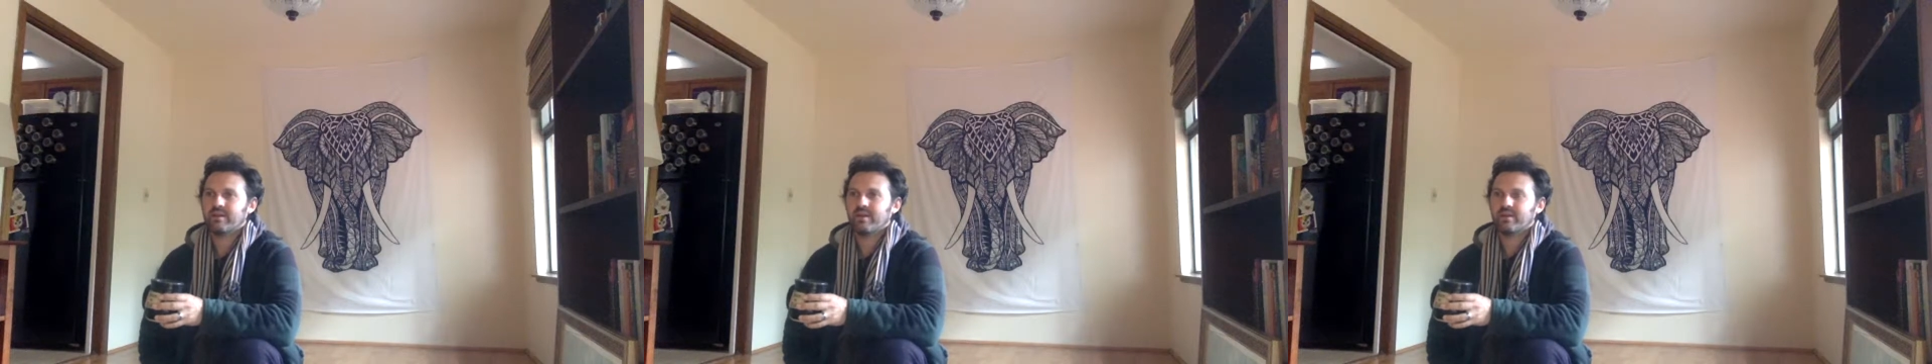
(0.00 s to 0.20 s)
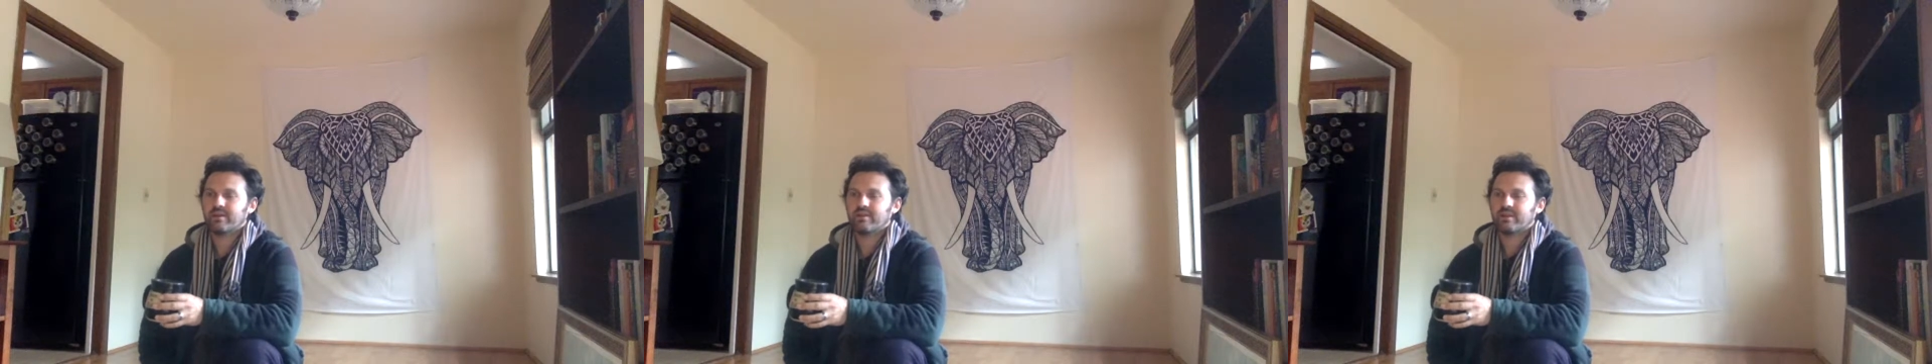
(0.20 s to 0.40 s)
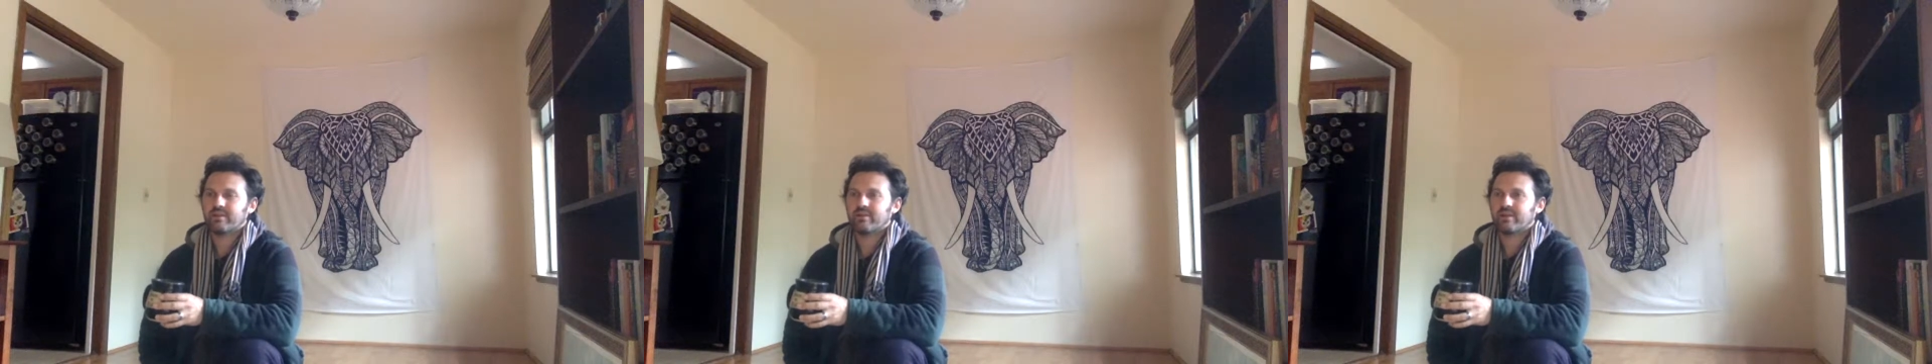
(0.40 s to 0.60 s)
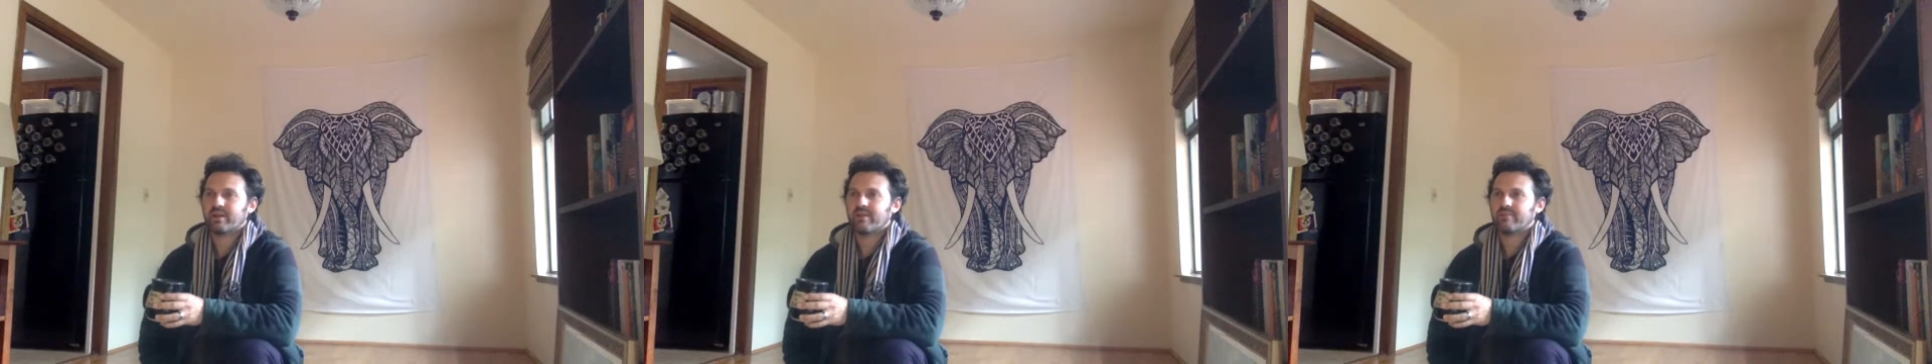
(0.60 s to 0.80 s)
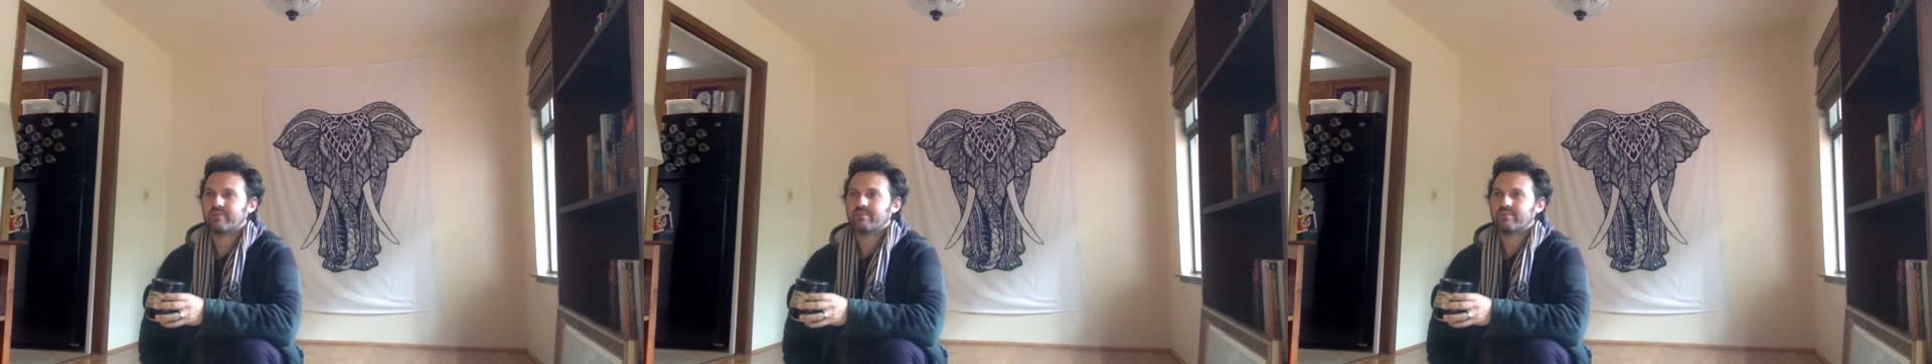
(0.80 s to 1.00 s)
and you like what I
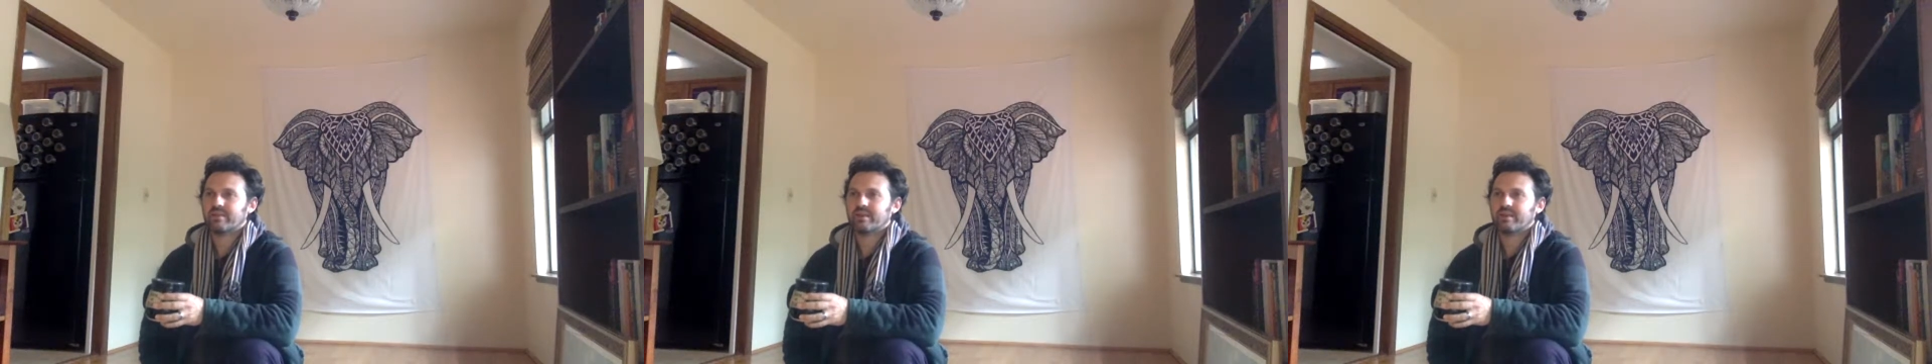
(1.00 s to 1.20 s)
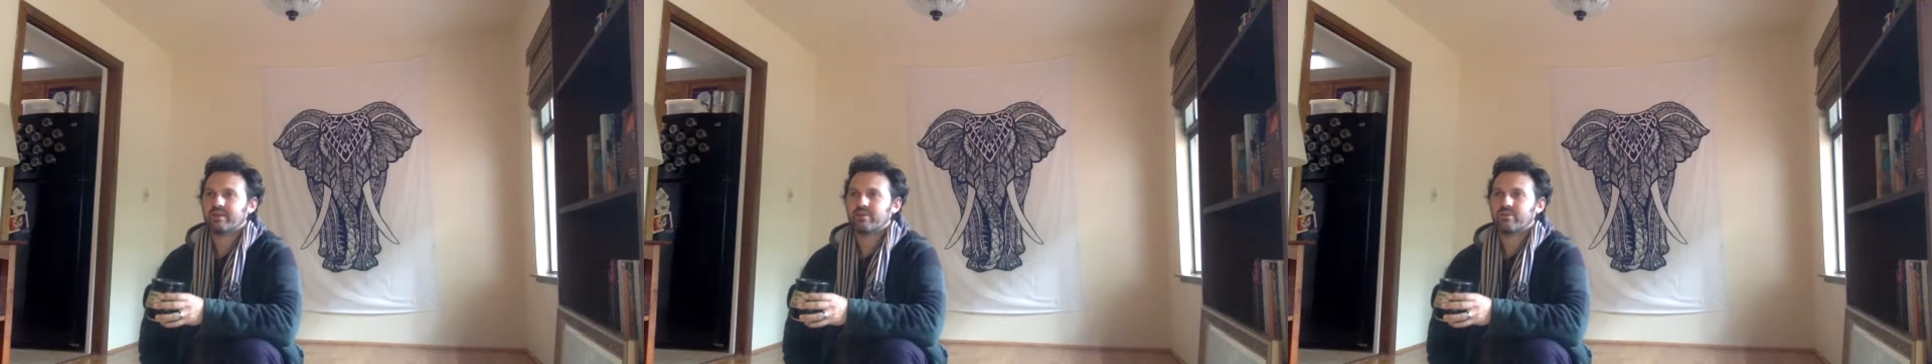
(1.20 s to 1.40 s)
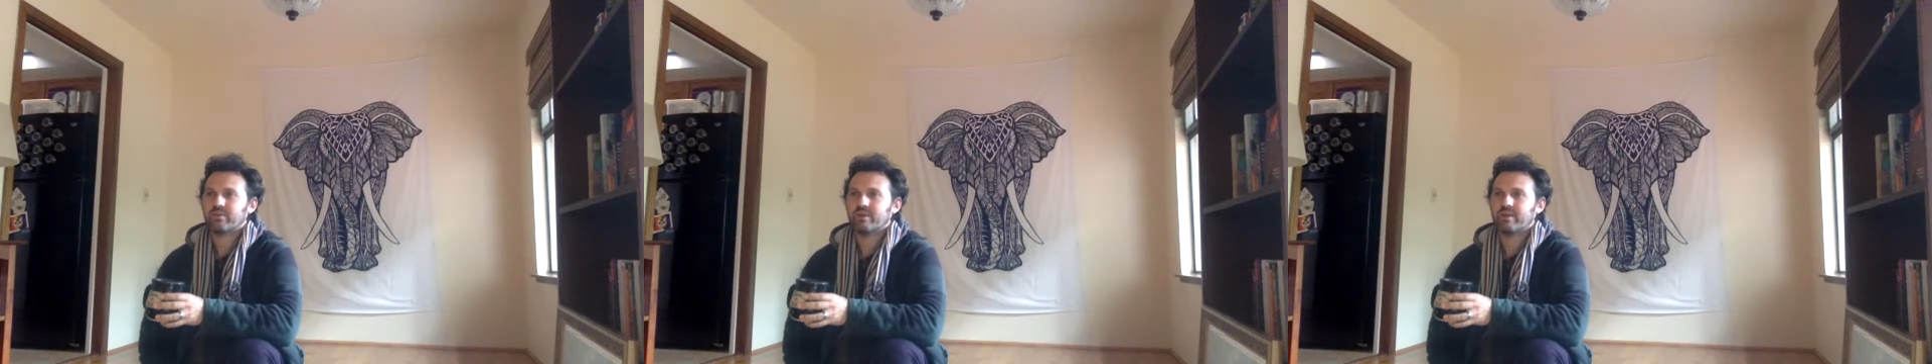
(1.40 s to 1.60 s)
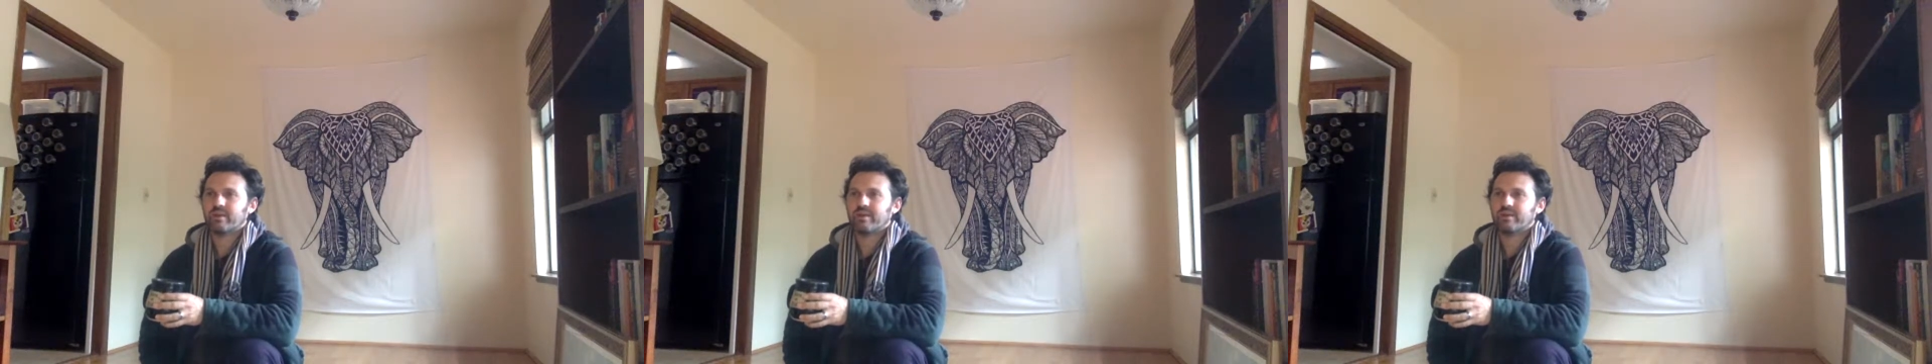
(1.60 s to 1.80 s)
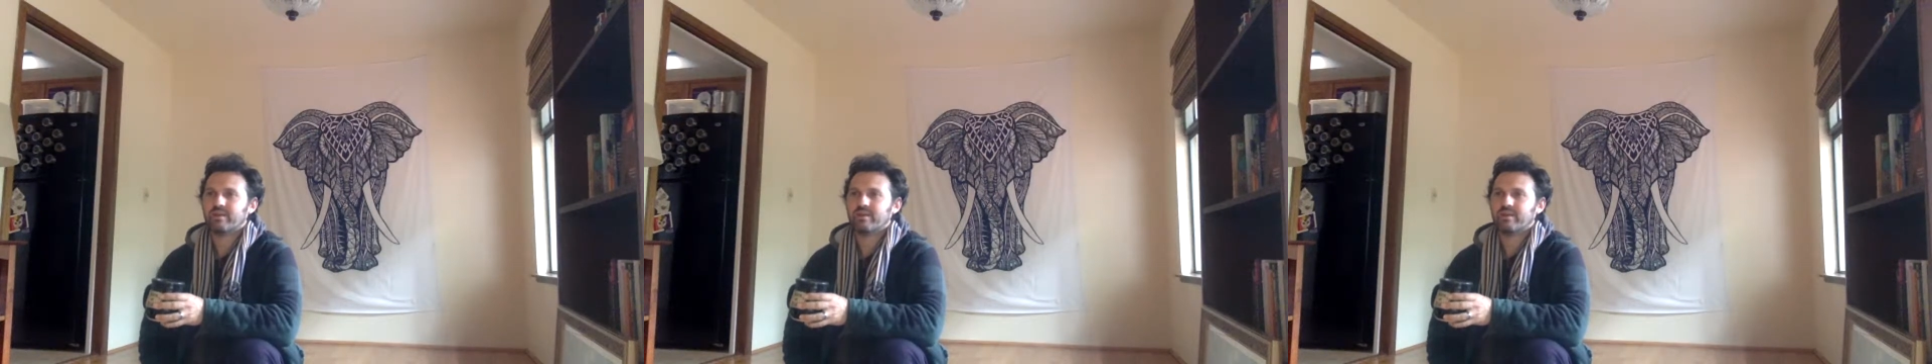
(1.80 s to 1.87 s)
have to say, great.